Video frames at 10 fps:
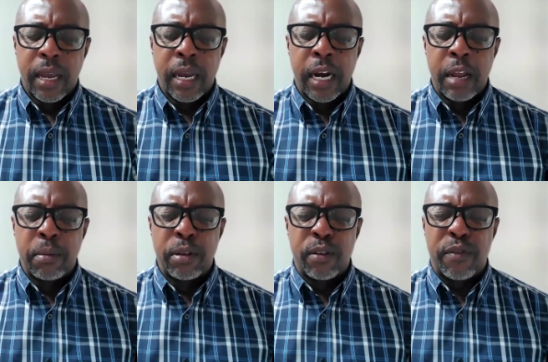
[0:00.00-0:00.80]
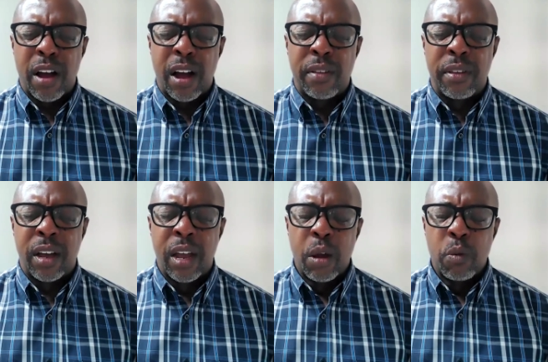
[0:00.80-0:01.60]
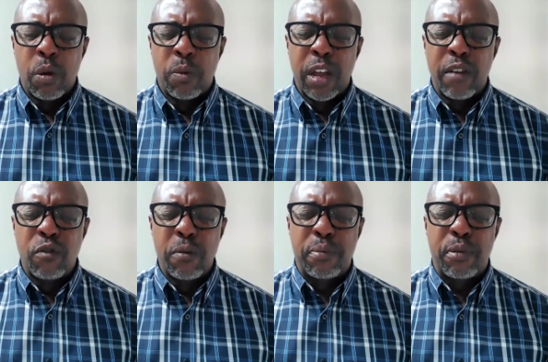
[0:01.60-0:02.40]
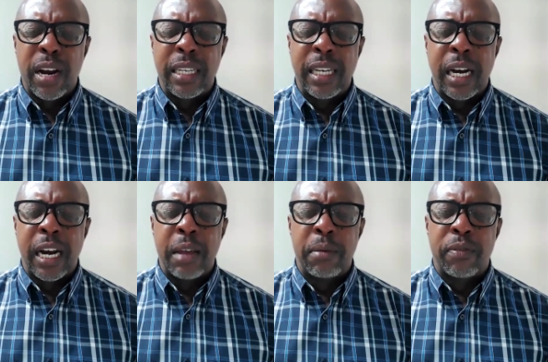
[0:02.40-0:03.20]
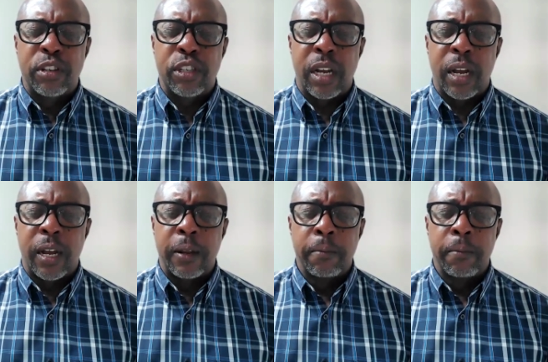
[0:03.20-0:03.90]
In the name of the Father, we will give you praise in the name of the Son